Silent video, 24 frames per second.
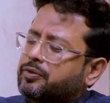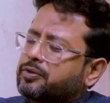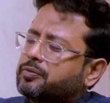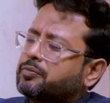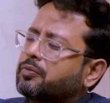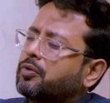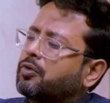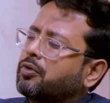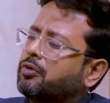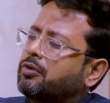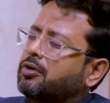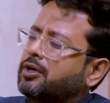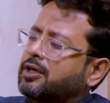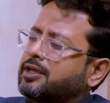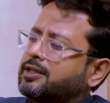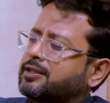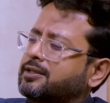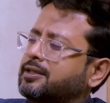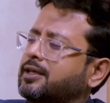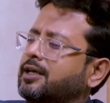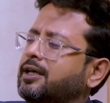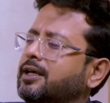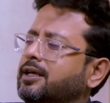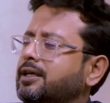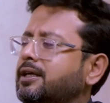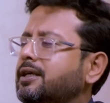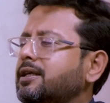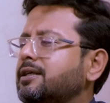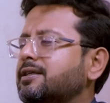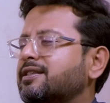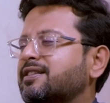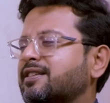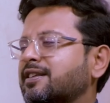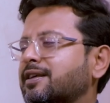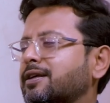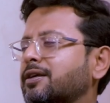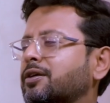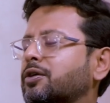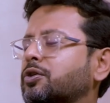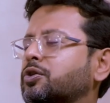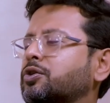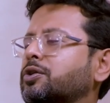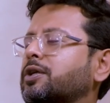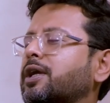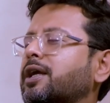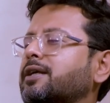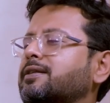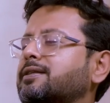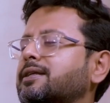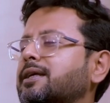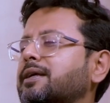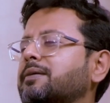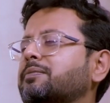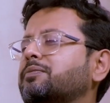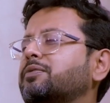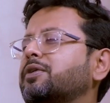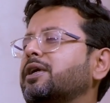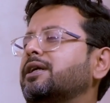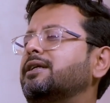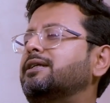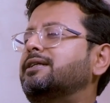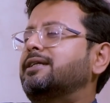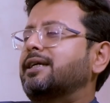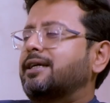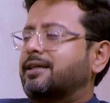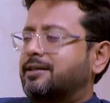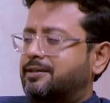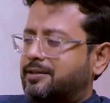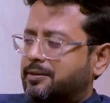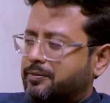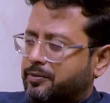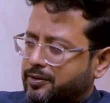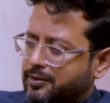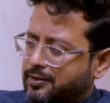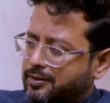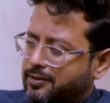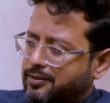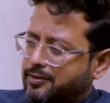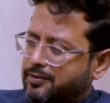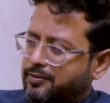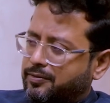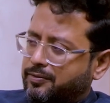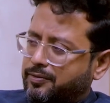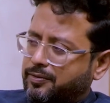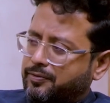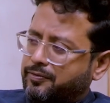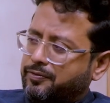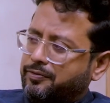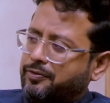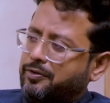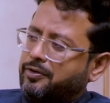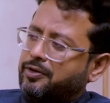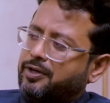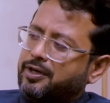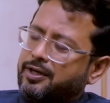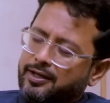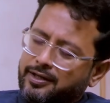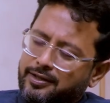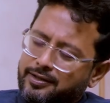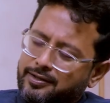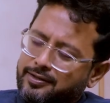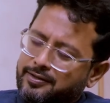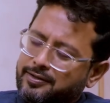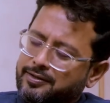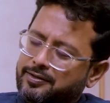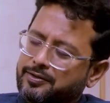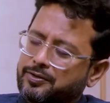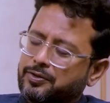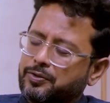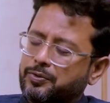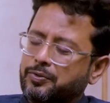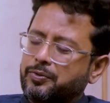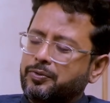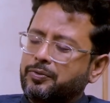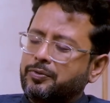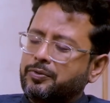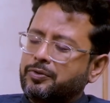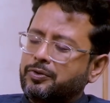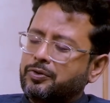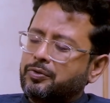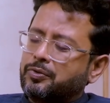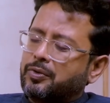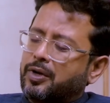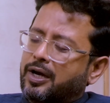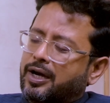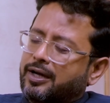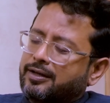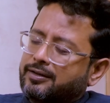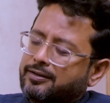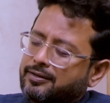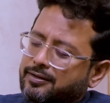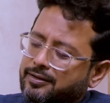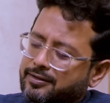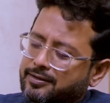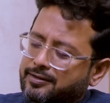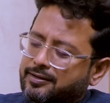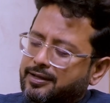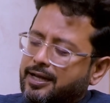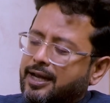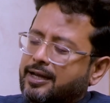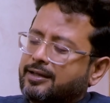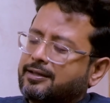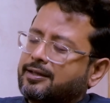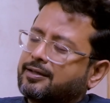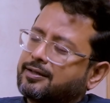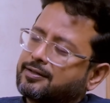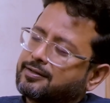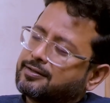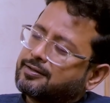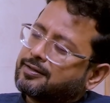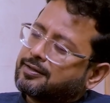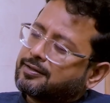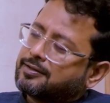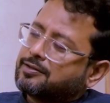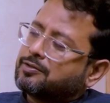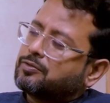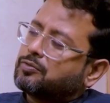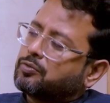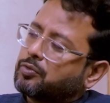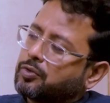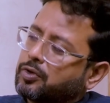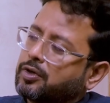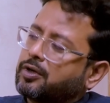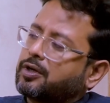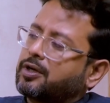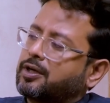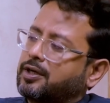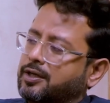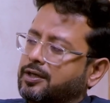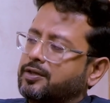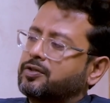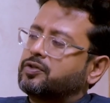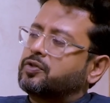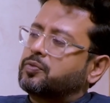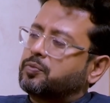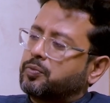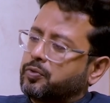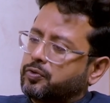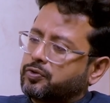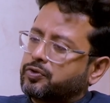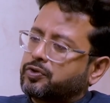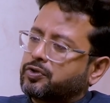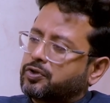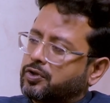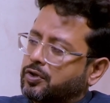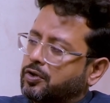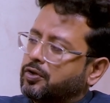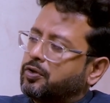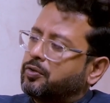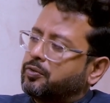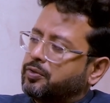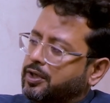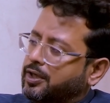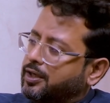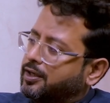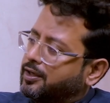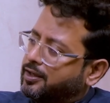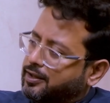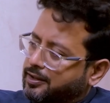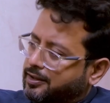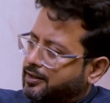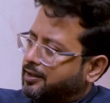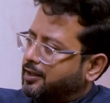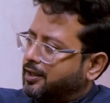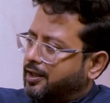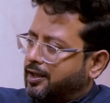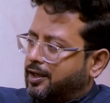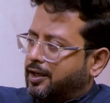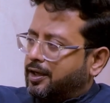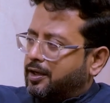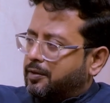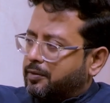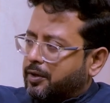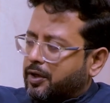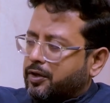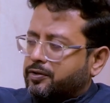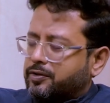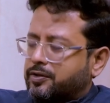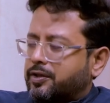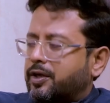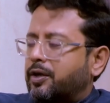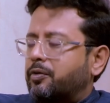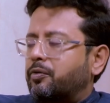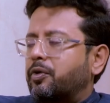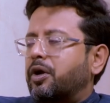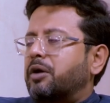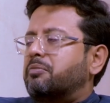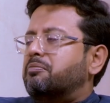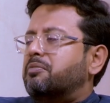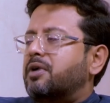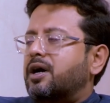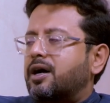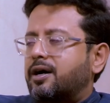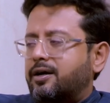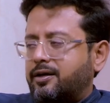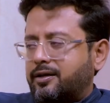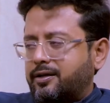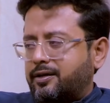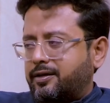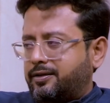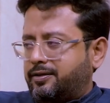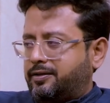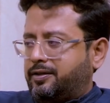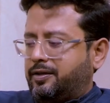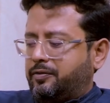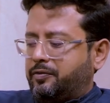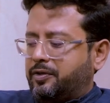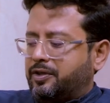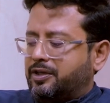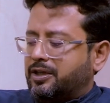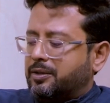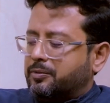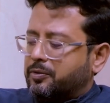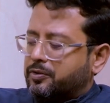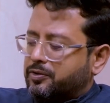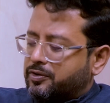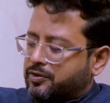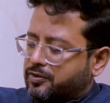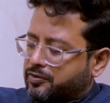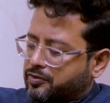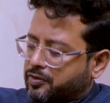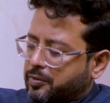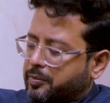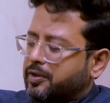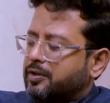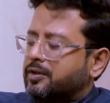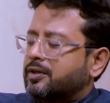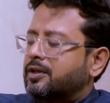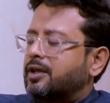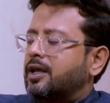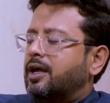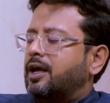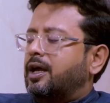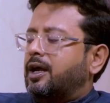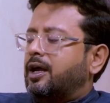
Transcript: more or less easy, or should I say predictable, for us to understand that a certain work is post-colonial because there were markers, there were demonstrable